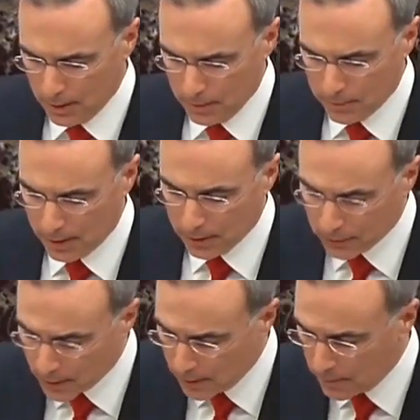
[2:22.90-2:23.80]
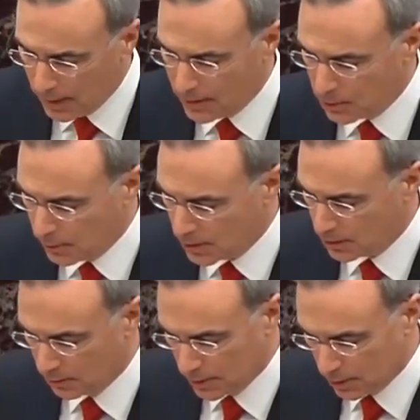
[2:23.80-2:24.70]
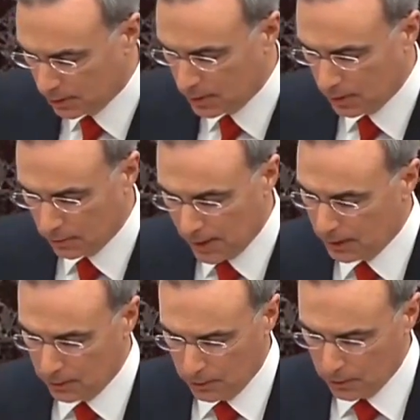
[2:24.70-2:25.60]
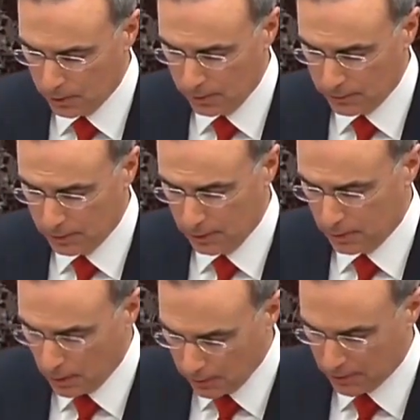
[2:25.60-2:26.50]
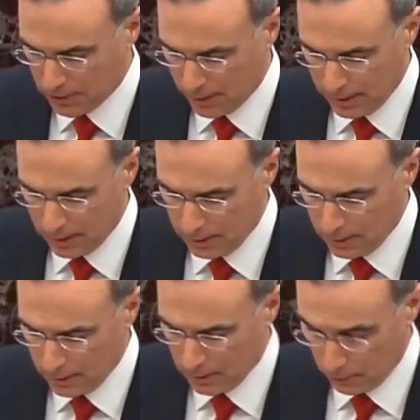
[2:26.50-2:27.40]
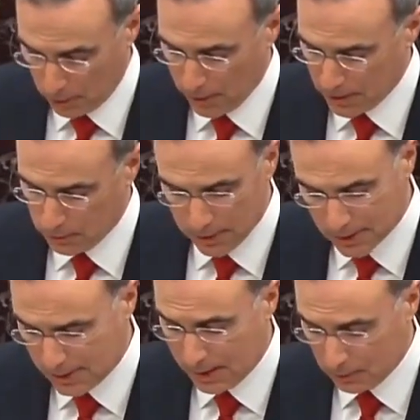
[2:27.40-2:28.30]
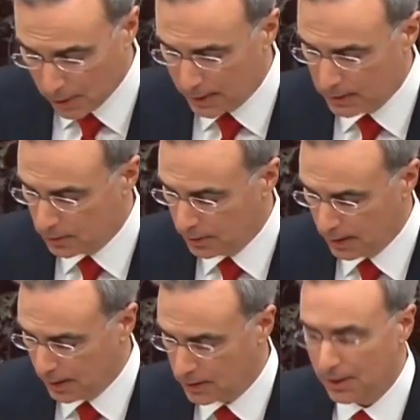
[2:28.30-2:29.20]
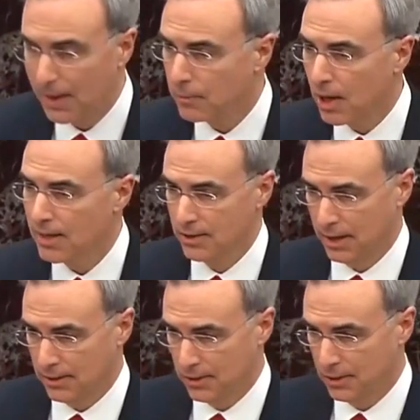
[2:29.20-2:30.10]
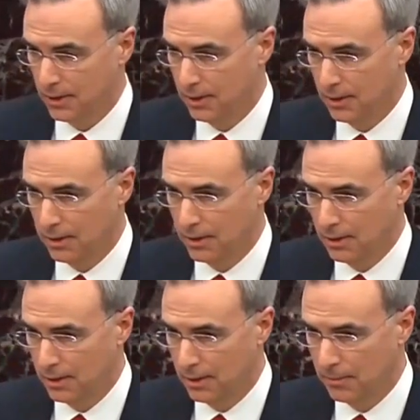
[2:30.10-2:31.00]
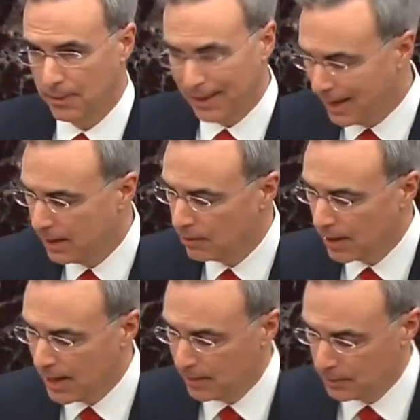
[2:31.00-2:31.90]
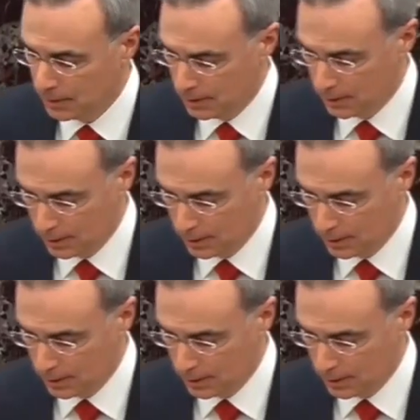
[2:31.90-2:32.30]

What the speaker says: But if the committees wish to return to the regular order of oversight requests, we stand ready to engage in that process. But that never happened.